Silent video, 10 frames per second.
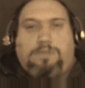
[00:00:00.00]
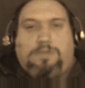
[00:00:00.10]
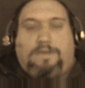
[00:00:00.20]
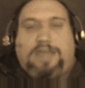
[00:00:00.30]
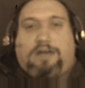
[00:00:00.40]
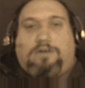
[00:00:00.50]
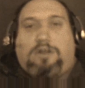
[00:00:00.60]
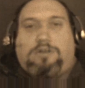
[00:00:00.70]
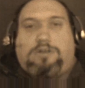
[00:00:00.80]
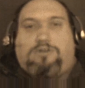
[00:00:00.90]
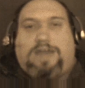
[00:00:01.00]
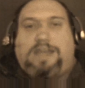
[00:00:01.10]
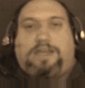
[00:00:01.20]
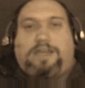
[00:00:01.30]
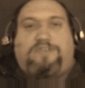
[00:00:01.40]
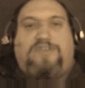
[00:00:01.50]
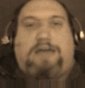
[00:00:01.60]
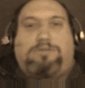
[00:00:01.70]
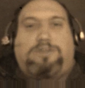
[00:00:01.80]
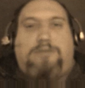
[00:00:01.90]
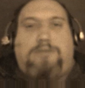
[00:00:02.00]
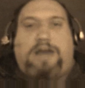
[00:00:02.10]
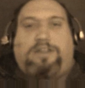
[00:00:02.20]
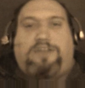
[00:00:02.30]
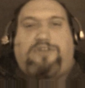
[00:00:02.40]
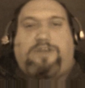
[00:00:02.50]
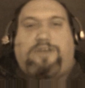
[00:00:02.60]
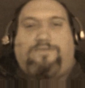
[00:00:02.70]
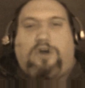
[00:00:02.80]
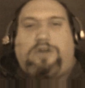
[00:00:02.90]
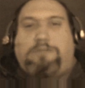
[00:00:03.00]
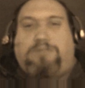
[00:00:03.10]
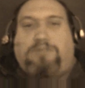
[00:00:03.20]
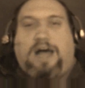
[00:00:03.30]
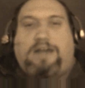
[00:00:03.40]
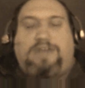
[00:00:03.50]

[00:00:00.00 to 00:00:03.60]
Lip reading: Now, granted, if that was a monolithic voting bloc,